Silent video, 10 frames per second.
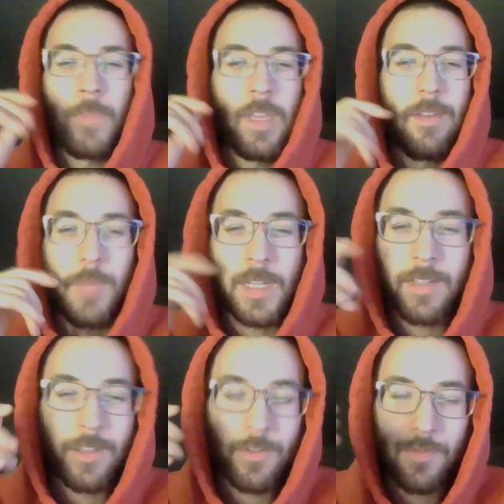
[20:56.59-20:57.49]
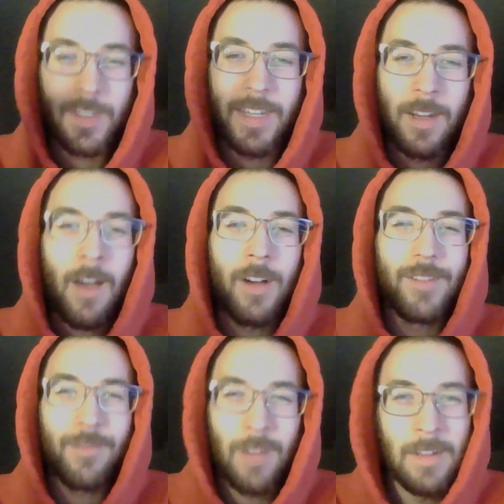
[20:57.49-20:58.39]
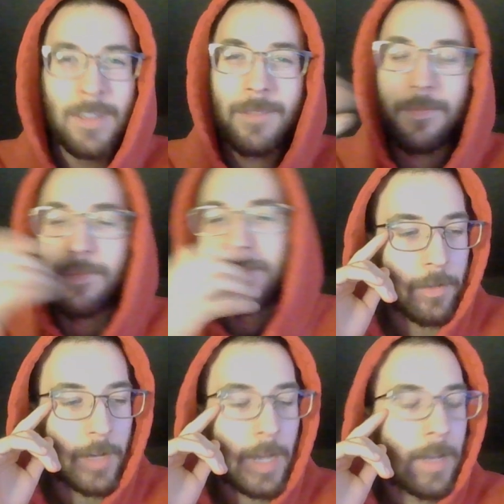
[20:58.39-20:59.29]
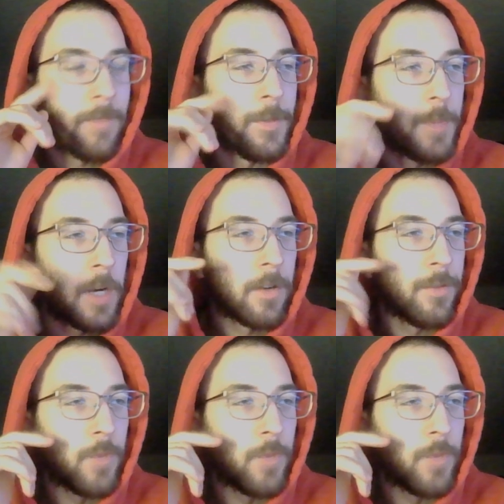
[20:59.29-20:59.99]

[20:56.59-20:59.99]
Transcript: because it's really not, right? I have a bar in one of